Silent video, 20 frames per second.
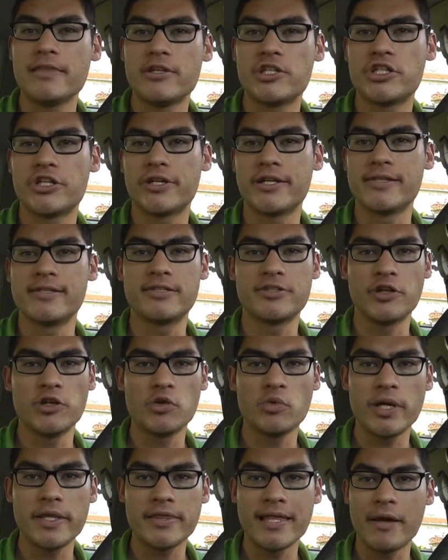that you're
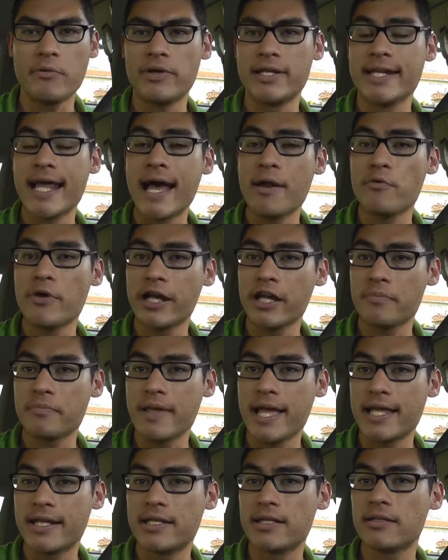concerned with, I would not
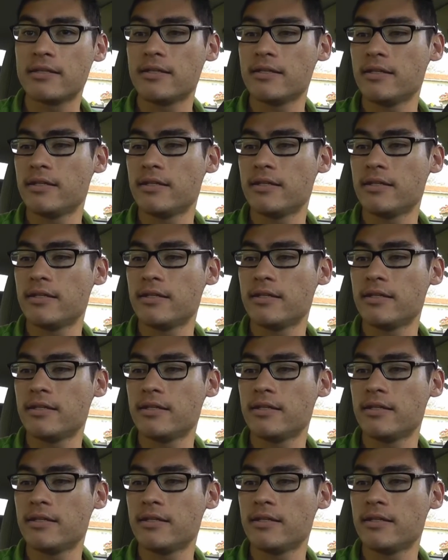recommend